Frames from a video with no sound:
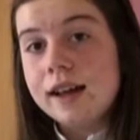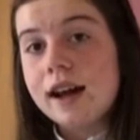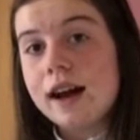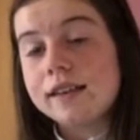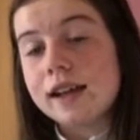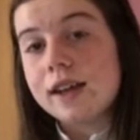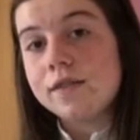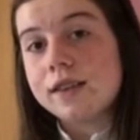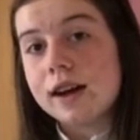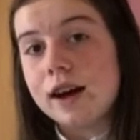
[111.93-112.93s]
as it
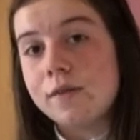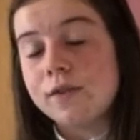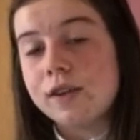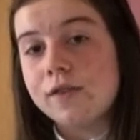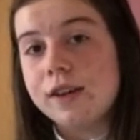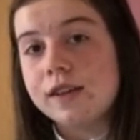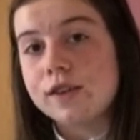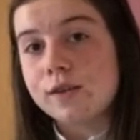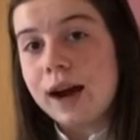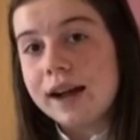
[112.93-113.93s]
gives time for the field
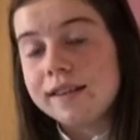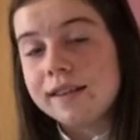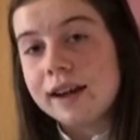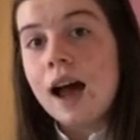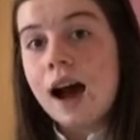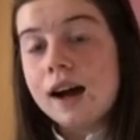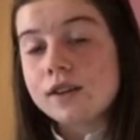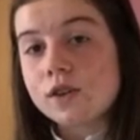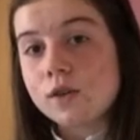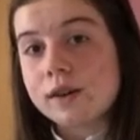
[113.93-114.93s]
to rest and
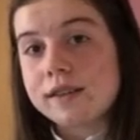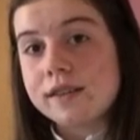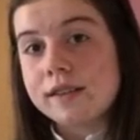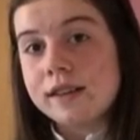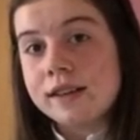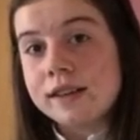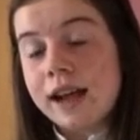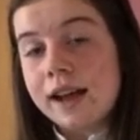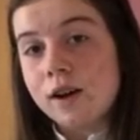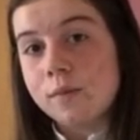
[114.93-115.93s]
your horse doesn't
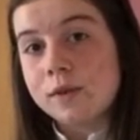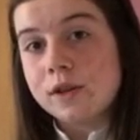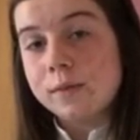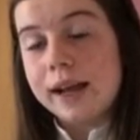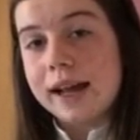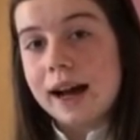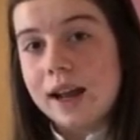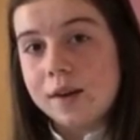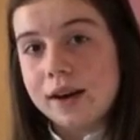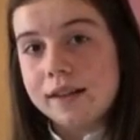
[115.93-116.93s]
take up too many
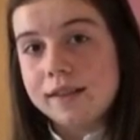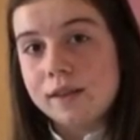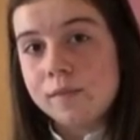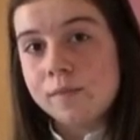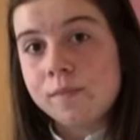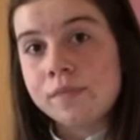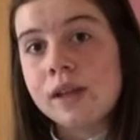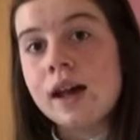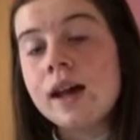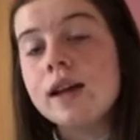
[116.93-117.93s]
calories.
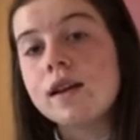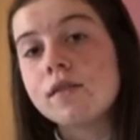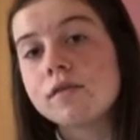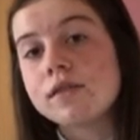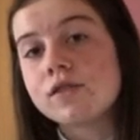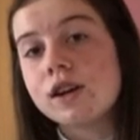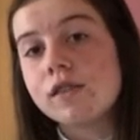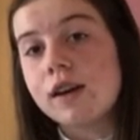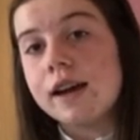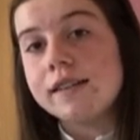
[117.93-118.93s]
You can restrict
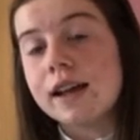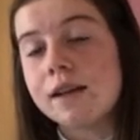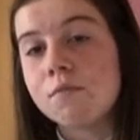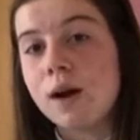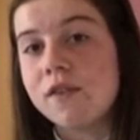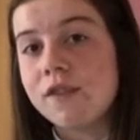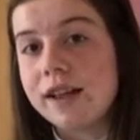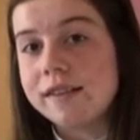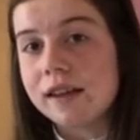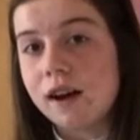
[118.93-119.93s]
grazing by
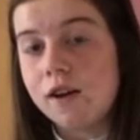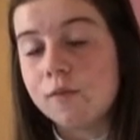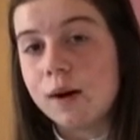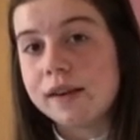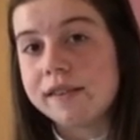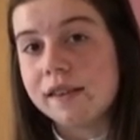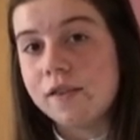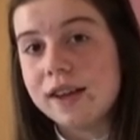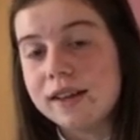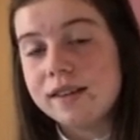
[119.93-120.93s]
fencing off parts of the
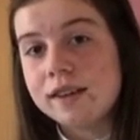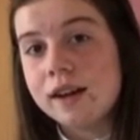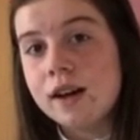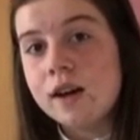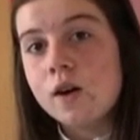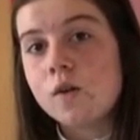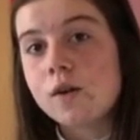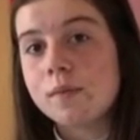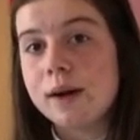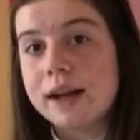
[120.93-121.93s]
field or
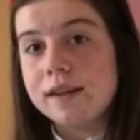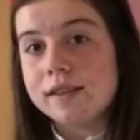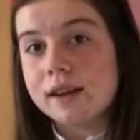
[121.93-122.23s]
by using a